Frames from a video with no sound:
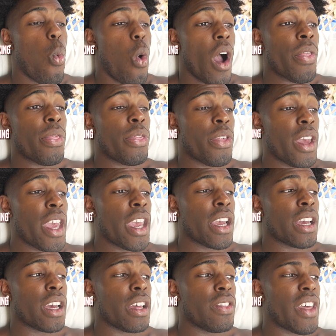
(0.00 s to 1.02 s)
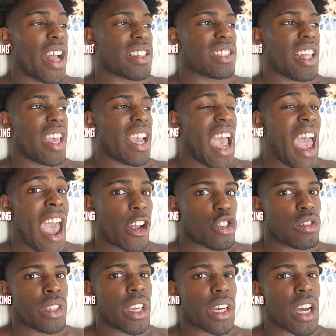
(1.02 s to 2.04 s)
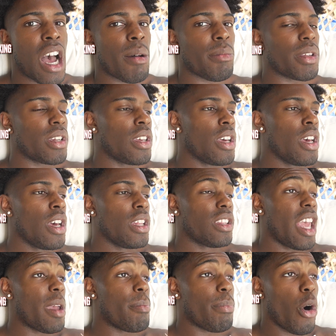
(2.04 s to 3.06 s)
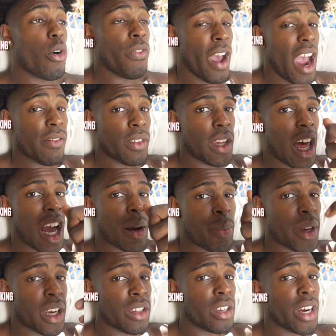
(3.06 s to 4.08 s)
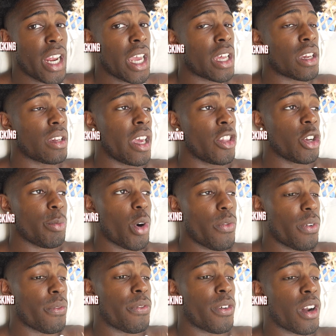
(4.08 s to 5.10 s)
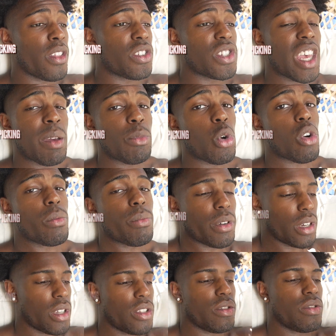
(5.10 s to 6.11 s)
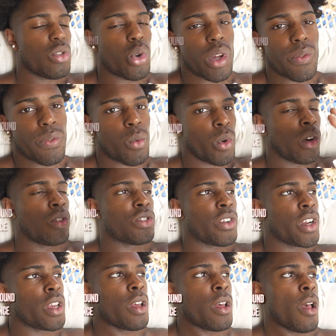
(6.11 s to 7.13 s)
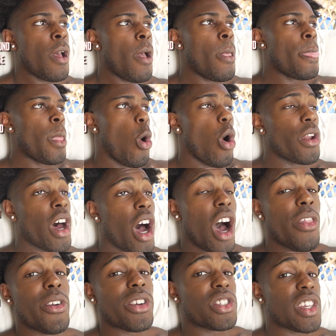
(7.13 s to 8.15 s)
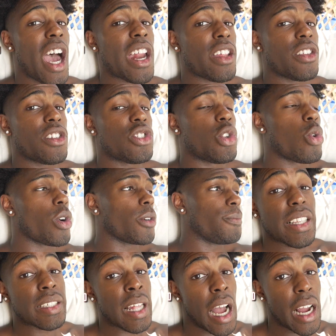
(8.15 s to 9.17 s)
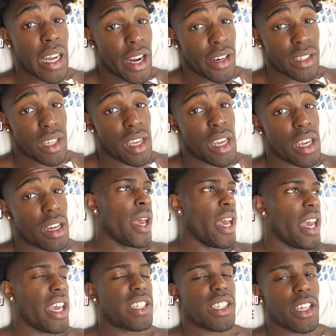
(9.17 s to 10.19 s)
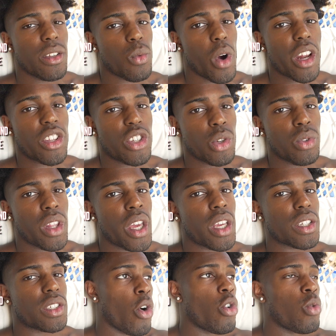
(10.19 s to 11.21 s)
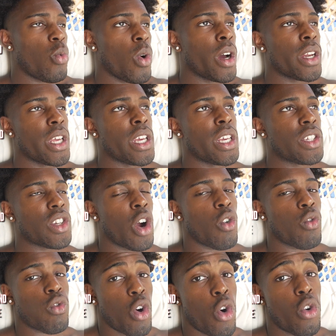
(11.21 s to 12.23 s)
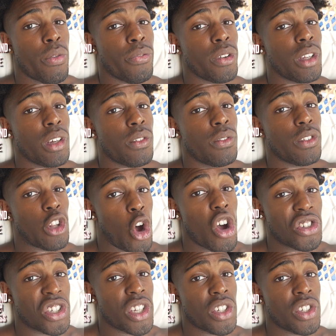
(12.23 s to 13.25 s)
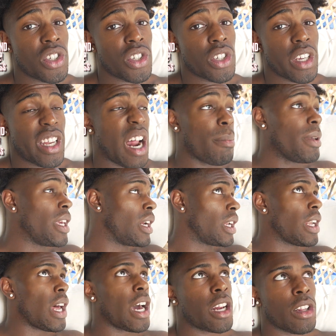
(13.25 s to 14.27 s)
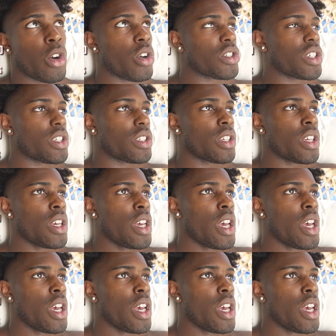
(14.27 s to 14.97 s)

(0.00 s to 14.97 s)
one thing that's like actually in common they both have the lockpick in their hand and they're both in front of the same door button. Two different roads, right? On the other side of this door, it's not guaranteed. It's either one of two things. Road one is a road full of losses, and I mean a lot of losses,